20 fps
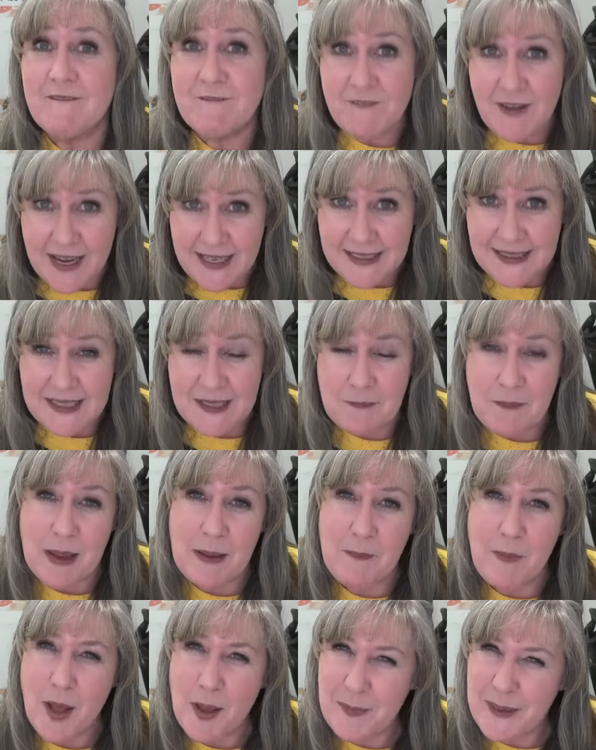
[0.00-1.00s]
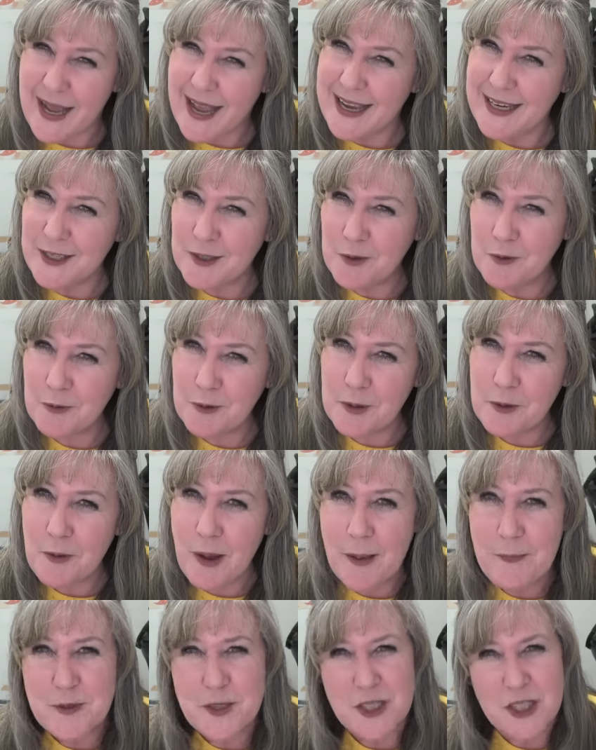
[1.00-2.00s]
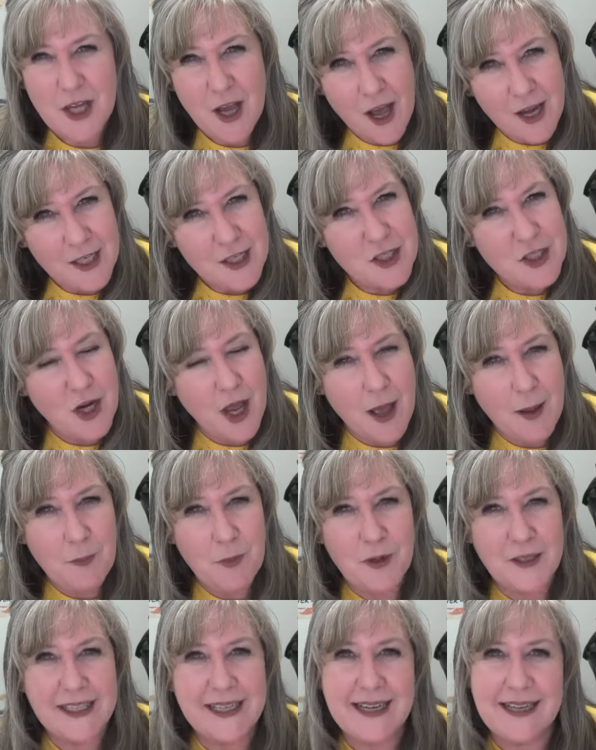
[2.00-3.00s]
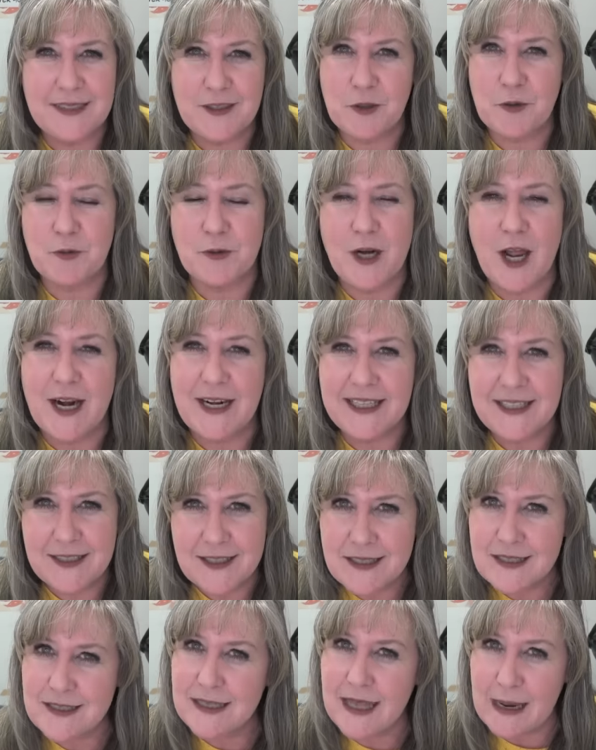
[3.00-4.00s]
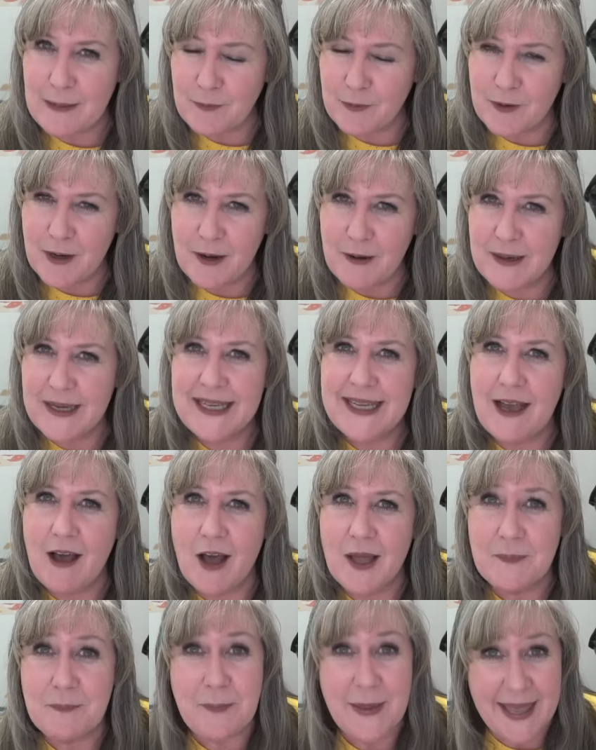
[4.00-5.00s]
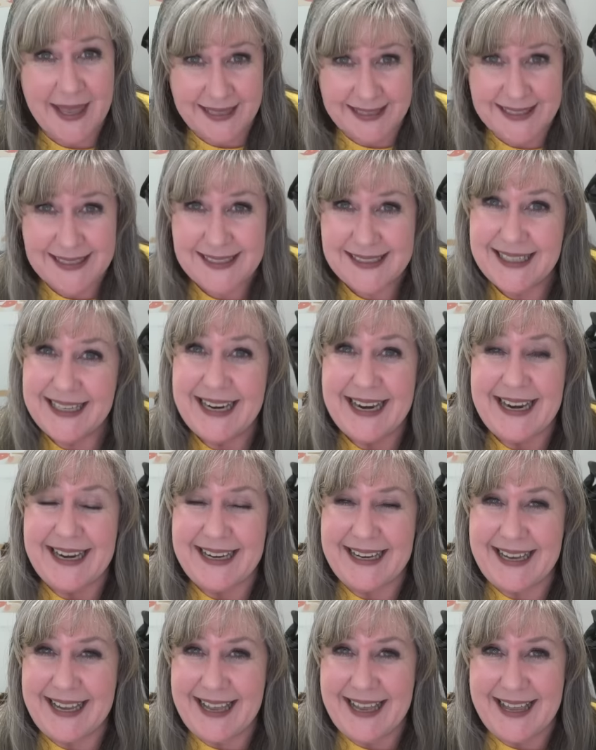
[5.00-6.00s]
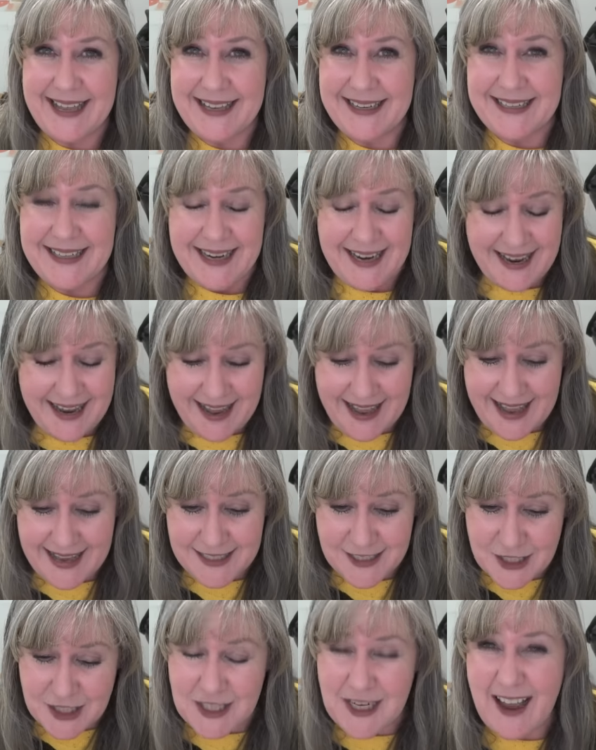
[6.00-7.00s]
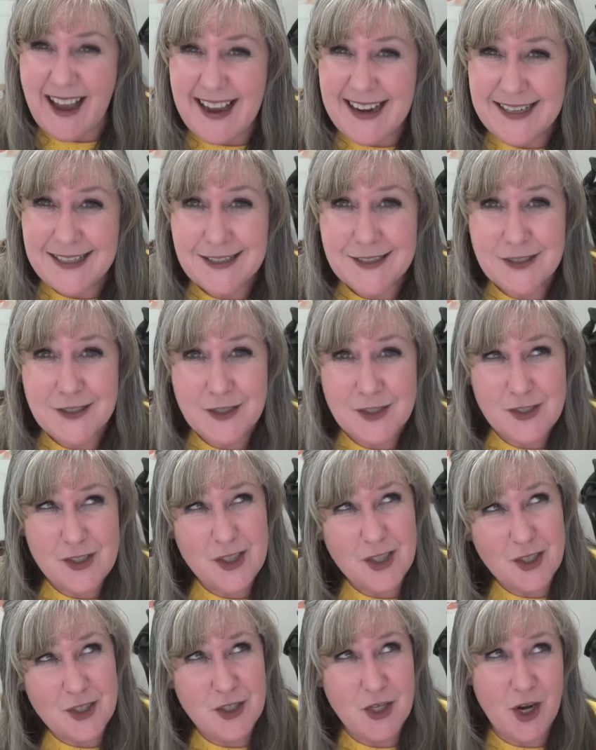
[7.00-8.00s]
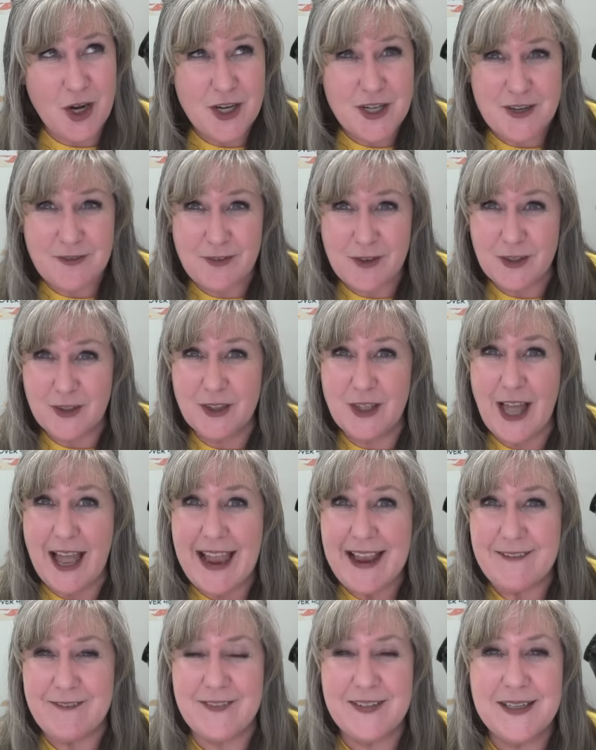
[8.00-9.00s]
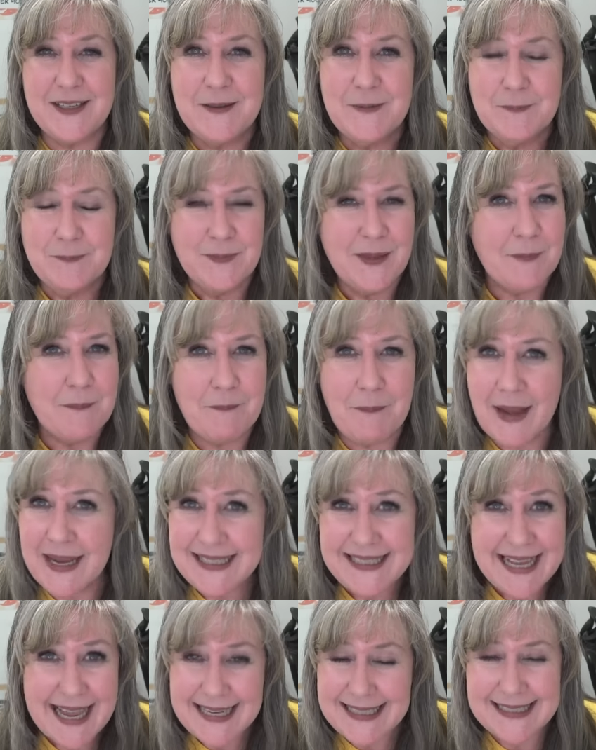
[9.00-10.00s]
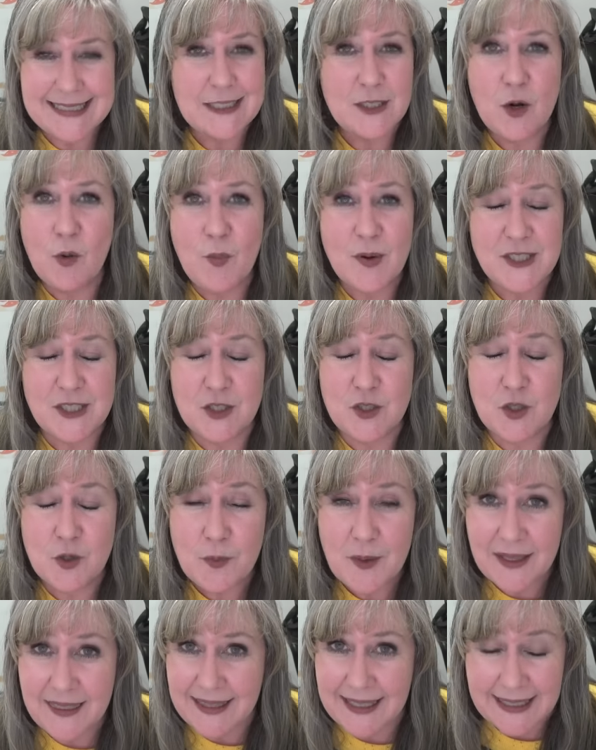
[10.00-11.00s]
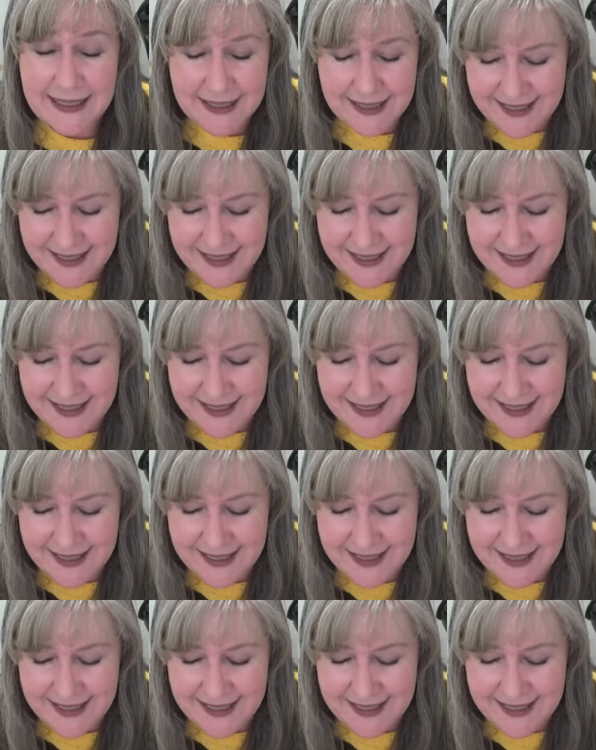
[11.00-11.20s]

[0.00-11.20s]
finally my mom kind of grew up she got a job working at the granada hills library on Petit and and she kind of took charge of her life and my dad didn't know what to do with it.